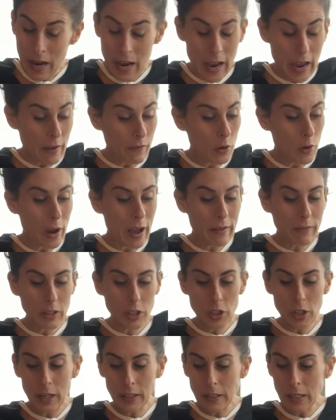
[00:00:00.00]
If you haven't
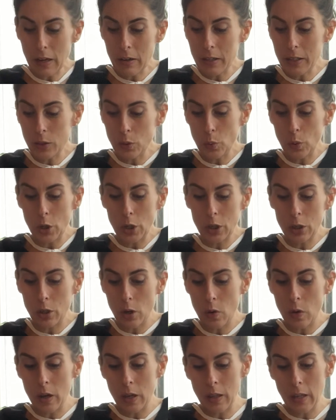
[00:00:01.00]
checked out his work,
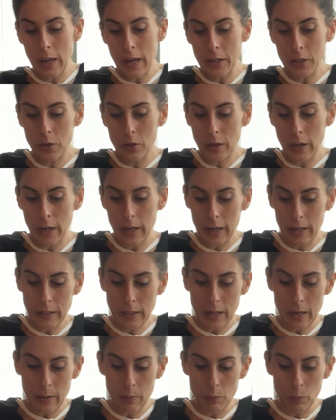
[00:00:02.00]
go online, you guys.
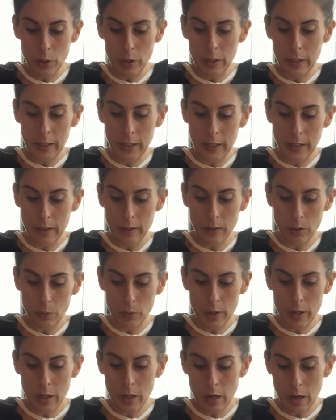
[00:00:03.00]
I'm really
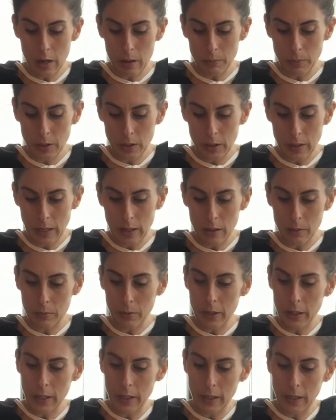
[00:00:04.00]
3 of Cups,
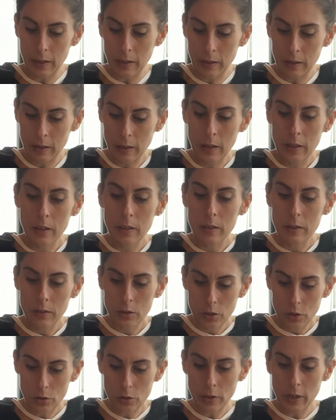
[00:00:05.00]
celebrating
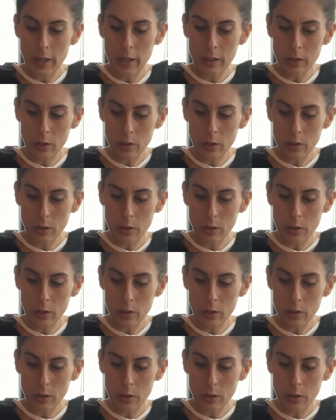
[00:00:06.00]
strength,